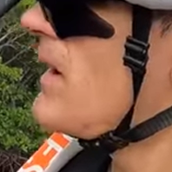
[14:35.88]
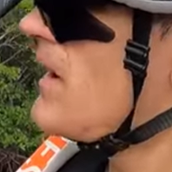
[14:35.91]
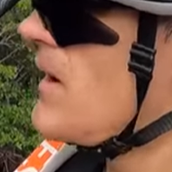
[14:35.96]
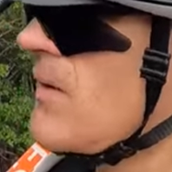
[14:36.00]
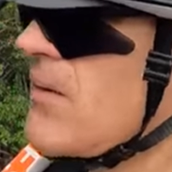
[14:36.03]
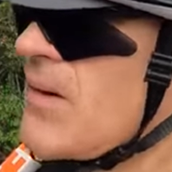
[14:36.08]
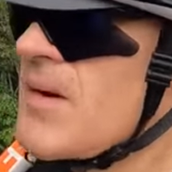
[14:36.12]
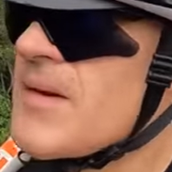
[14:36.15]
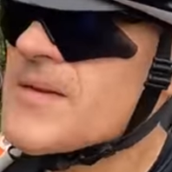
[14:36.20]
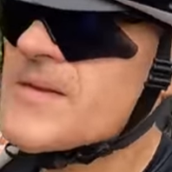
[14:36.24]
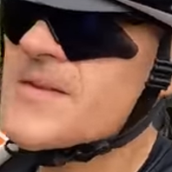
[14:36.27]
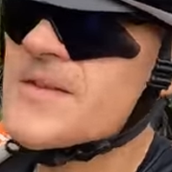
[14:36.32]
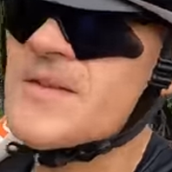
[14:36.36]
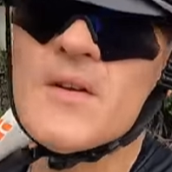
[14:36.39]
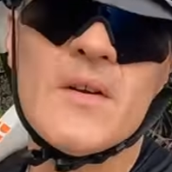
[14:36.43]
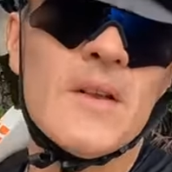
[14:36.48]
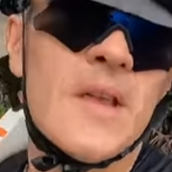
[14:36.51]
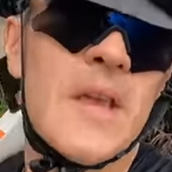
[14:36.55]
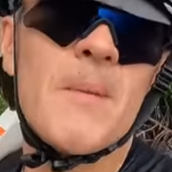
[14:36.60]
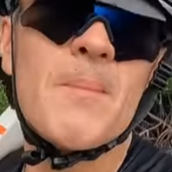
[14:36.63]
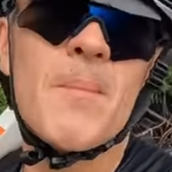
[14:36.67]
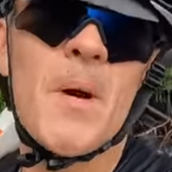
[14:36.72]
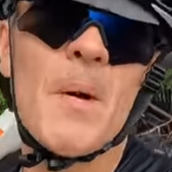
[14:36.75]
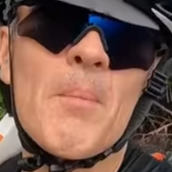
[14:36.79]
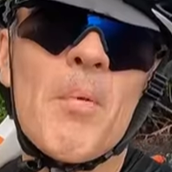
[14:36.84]
you know, and still
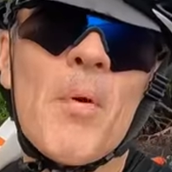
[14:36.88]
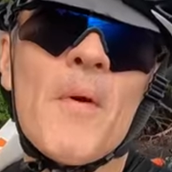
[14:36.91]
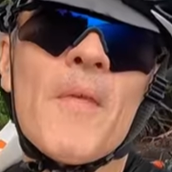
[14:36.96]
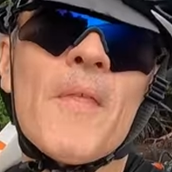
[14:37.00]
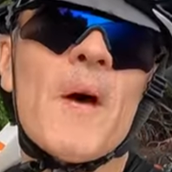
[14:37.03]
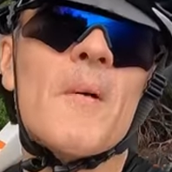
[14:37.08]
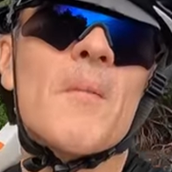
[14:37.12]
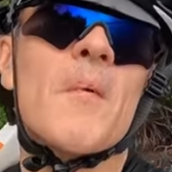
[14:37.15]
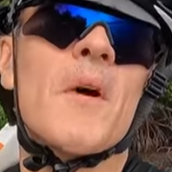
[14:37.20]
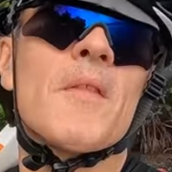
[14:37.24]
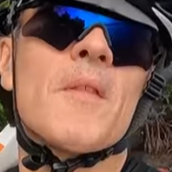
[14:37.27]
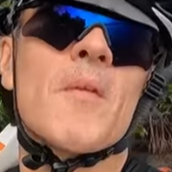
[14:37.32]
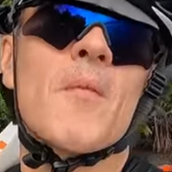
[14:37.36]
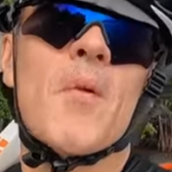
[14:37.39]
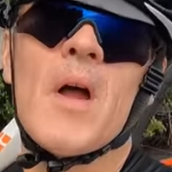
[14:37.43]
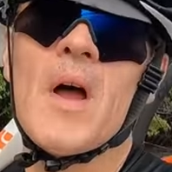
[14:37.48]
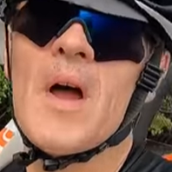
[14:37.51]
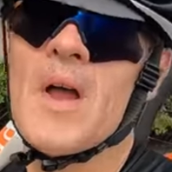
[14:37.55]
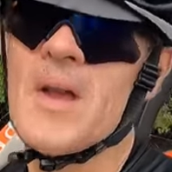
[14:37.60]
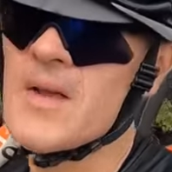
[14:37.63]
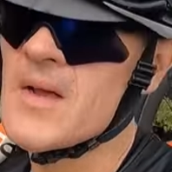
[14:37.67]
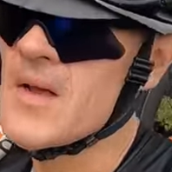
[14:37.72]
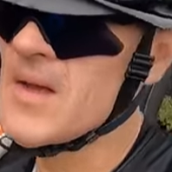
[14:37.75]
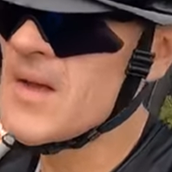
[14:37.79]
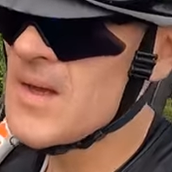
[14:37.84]
keep up with them on the
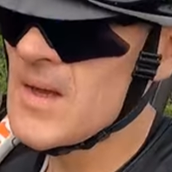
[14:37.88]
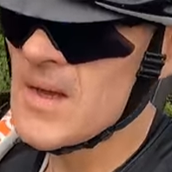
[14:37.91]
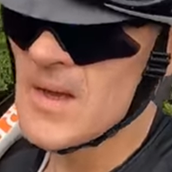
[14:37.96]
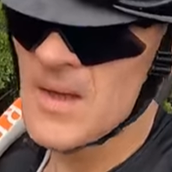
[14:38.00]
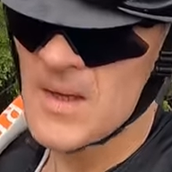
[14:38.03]
ride.